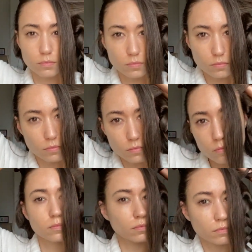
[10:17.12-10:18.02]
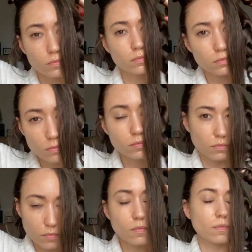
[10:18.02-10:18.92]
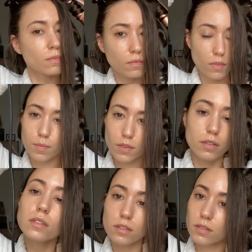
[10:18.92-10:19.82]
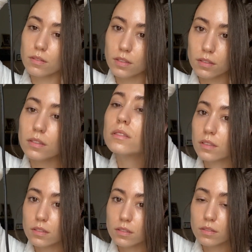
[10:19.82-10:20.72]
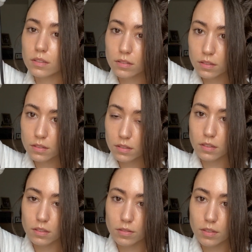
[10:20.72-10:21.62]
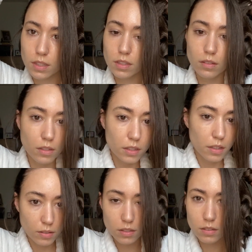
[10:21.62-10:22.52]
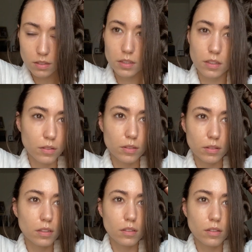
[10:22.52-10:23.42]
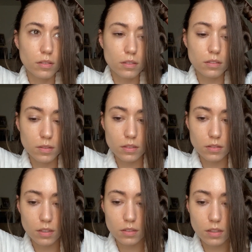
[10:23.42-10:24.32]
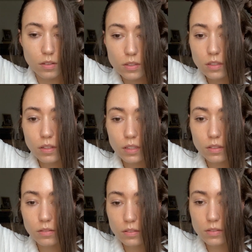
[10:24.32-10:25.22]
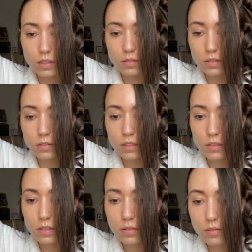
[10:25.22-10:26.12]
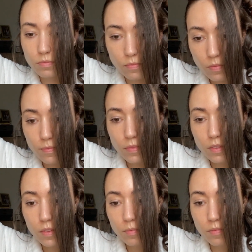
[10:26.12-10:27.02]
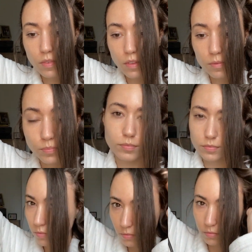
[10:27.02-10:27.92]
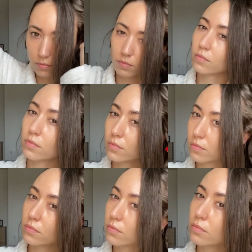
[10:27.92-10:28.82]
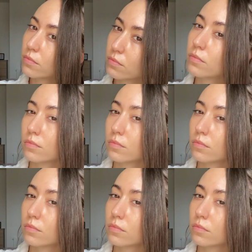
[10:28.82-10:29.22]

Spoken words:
the heat. So in this way, what happens is that the curl starts from your roots. And what I like about that technique, and I think he speaks about this, is that